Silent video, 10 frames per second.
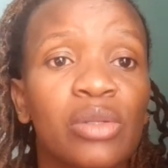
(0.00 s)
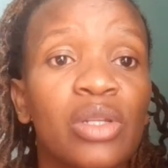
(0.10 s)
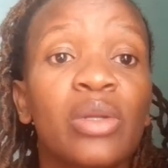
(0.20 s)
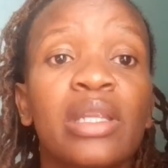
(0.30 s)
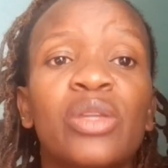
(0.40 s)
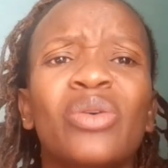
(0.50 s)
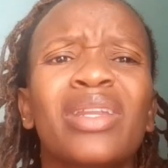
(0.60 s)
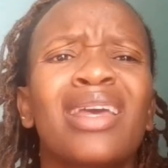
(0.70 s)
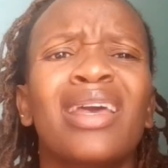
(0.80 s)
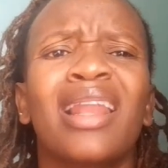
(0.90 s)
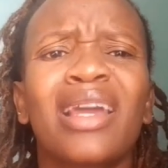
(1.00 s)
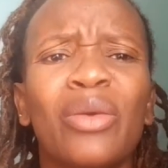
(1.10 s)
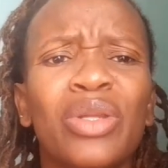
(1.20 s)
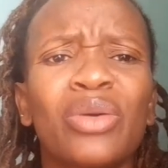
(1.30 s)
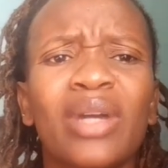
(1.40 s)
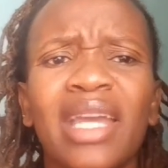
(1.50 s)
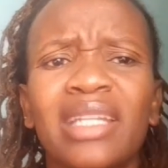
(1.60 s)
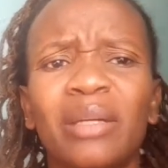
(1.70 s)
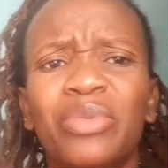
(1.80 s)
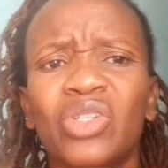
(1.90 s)
You don't, you don't, like we don't get
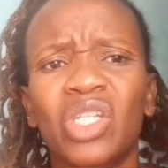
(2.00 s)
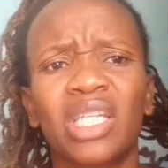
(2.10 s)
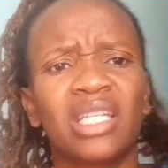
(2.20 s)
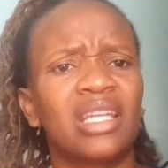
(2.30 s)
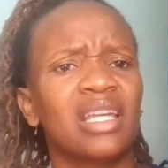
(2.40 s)
appreciated.